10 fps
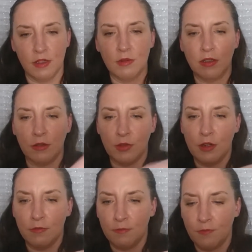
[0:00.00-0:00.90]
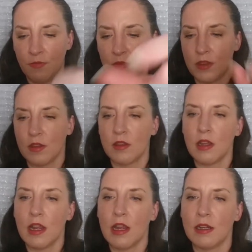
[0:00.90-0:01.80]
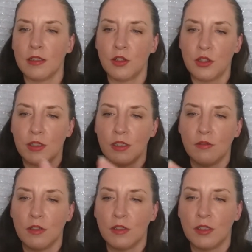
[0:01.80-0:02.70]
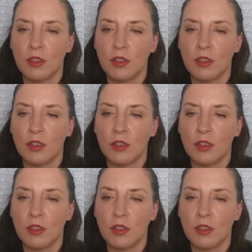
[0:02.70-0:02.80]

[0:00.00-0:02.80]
Come on, there we go. And it's just a little